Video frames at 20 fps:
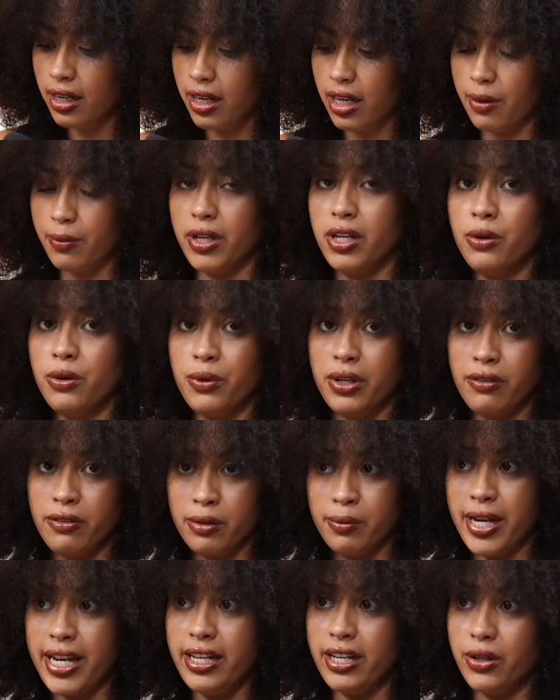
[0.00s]
I'm going to read from
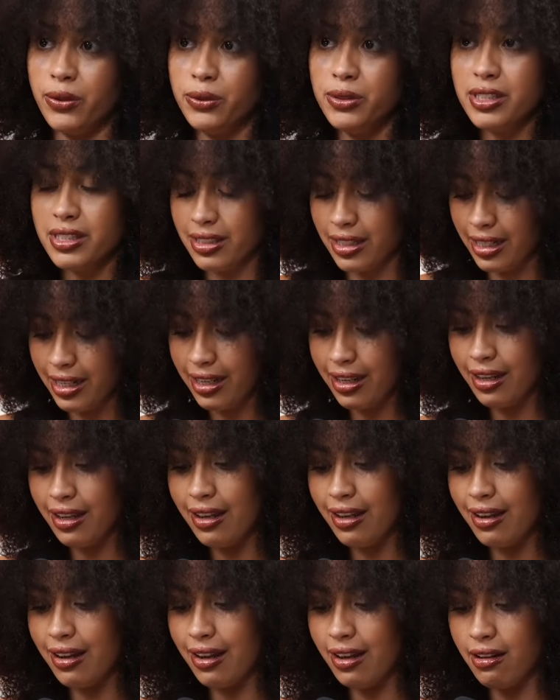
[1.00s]
my notes.
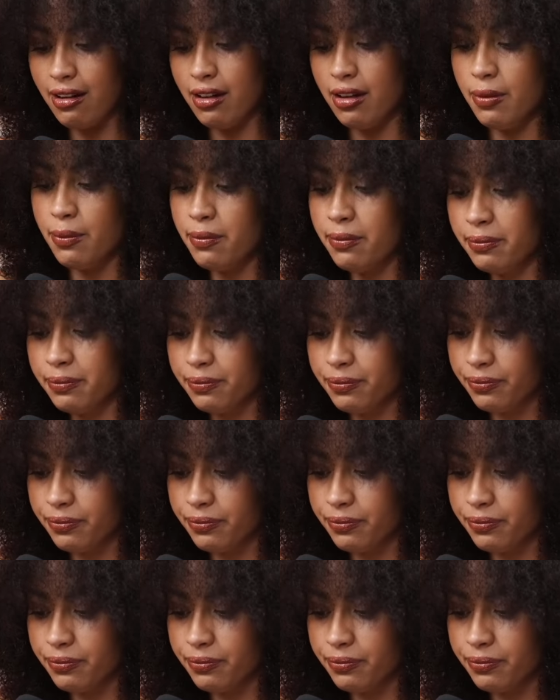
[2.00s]
Um,